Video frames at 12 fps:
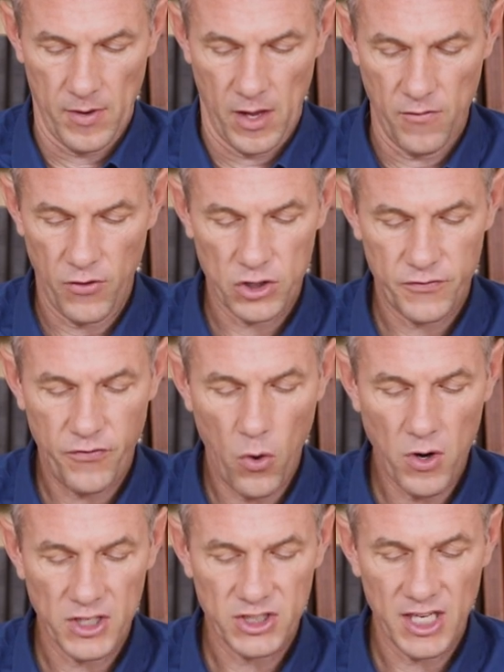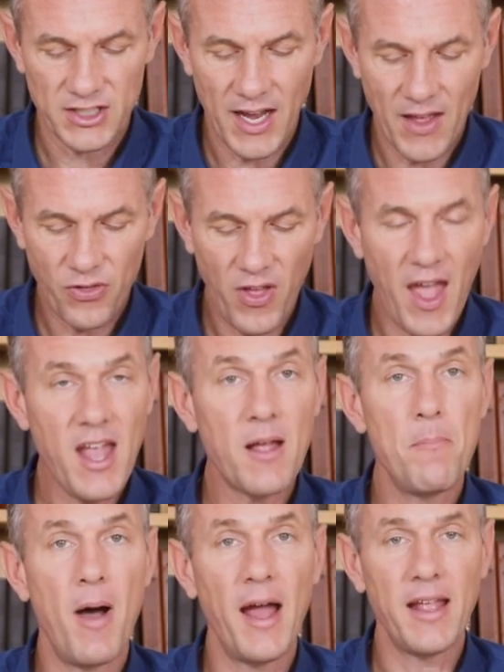In verse 4, he says, I
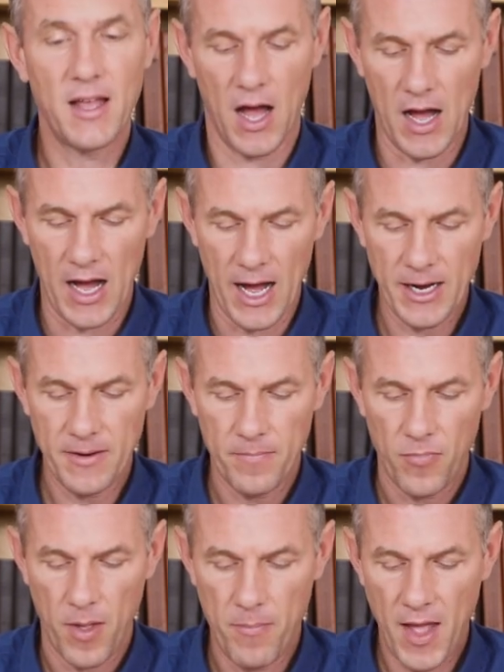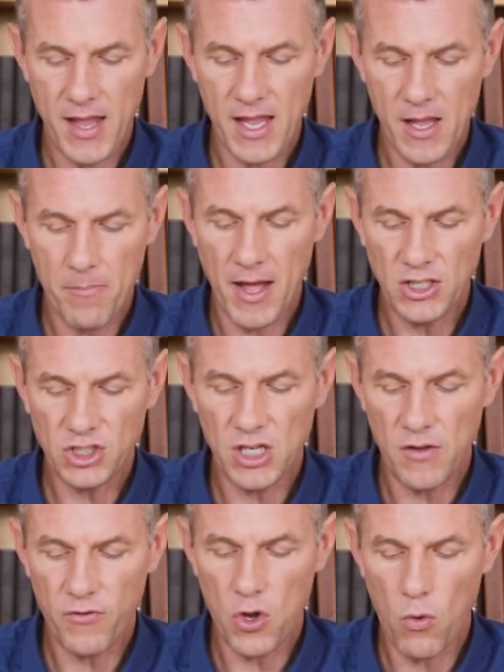thank my God, making
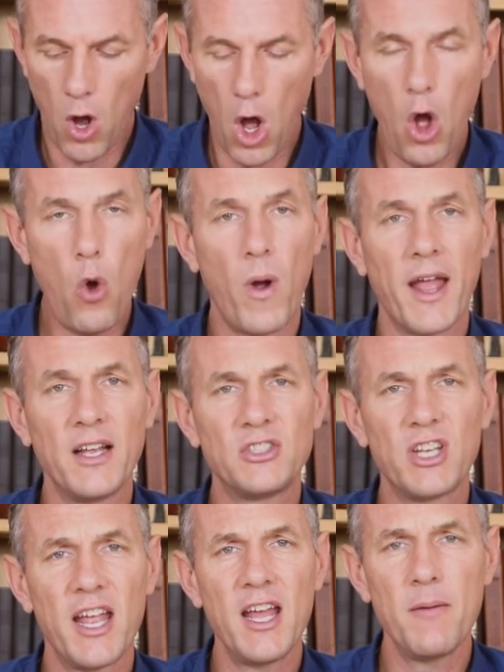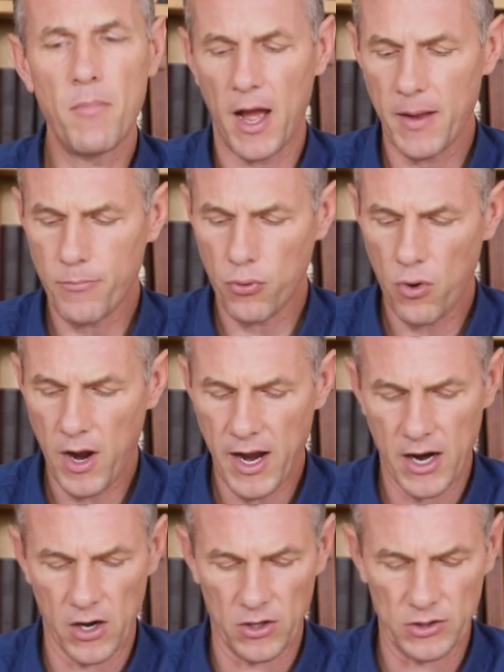mention of you always in my
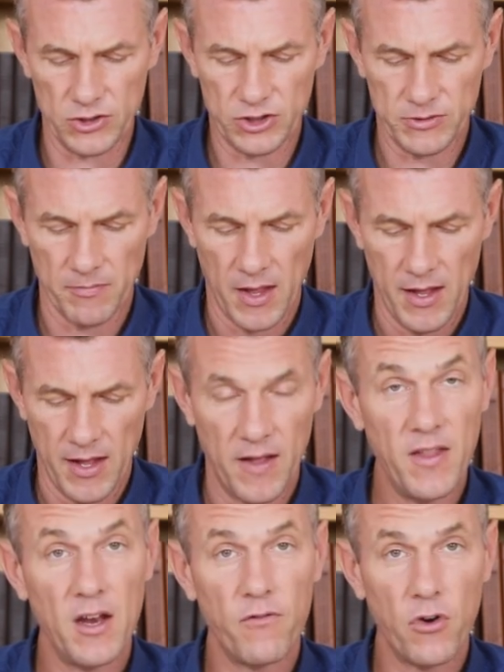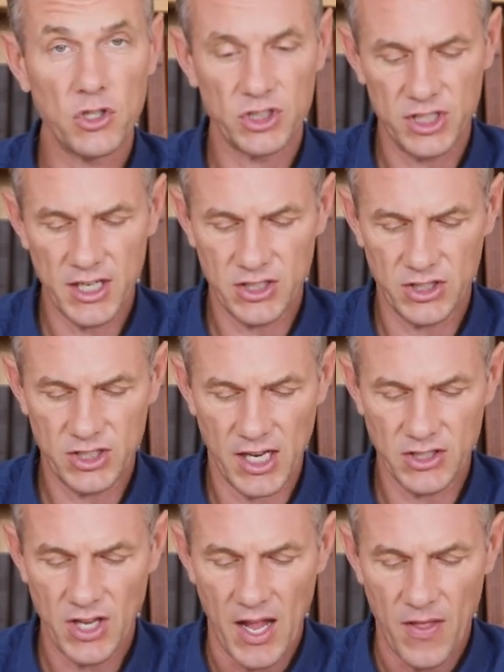prayers. And then verse 6, he
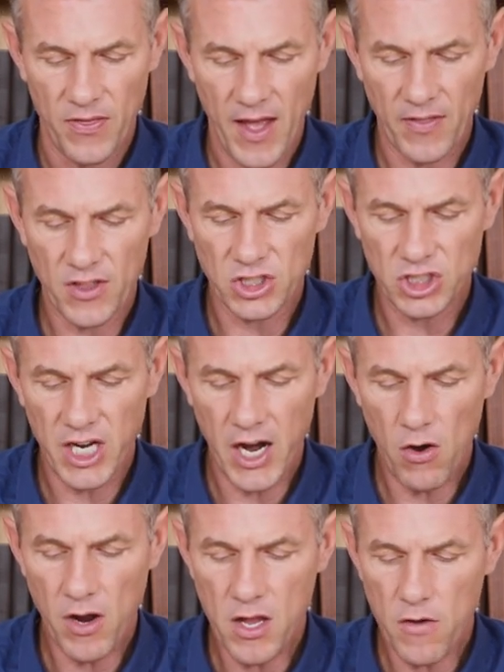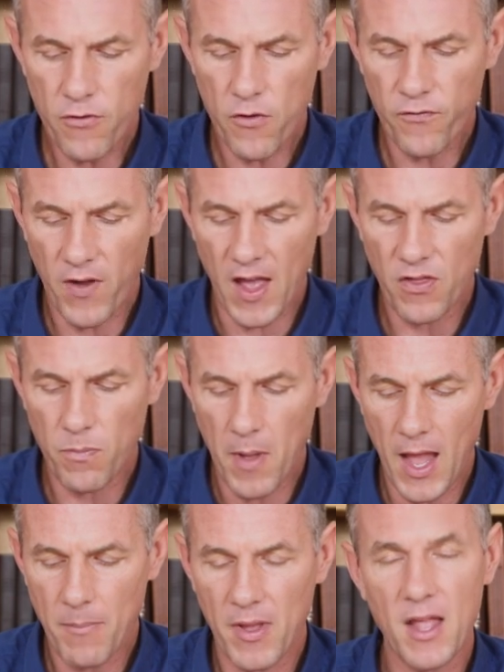says, that the sharing of your faith
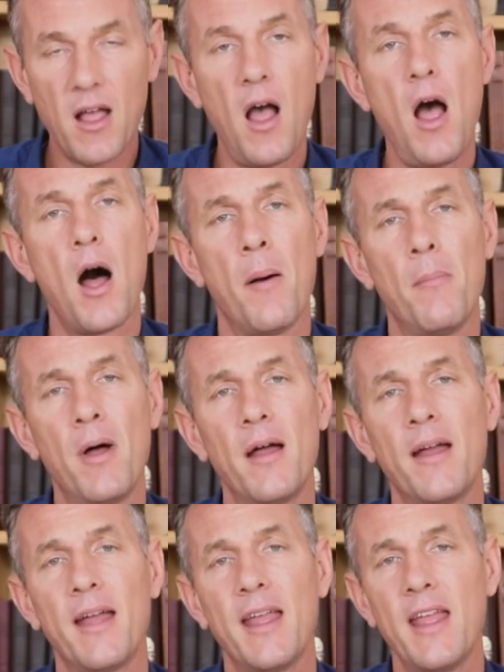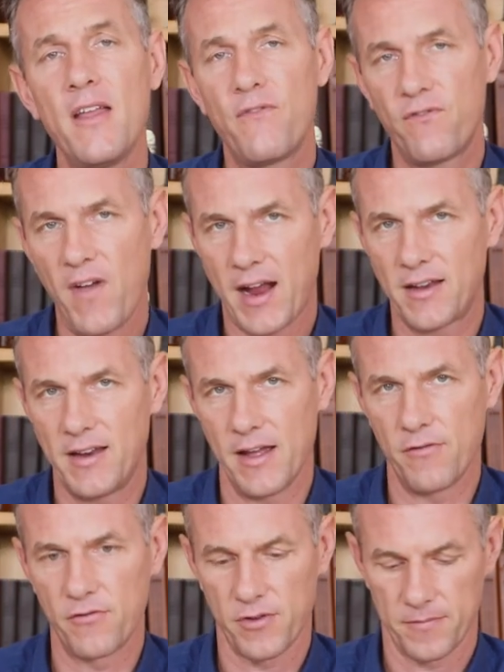may become
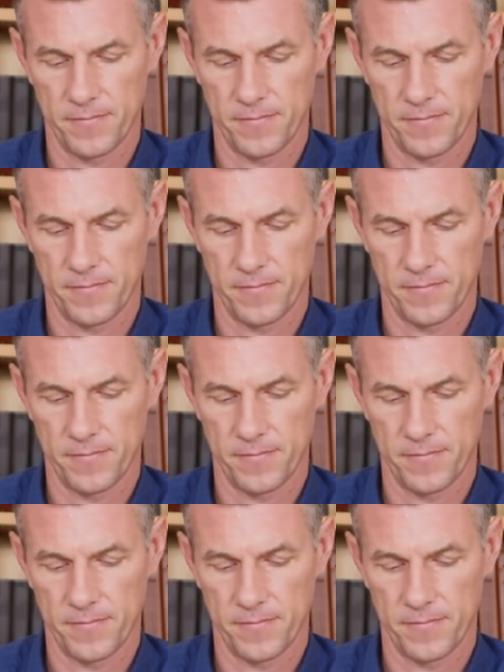effective.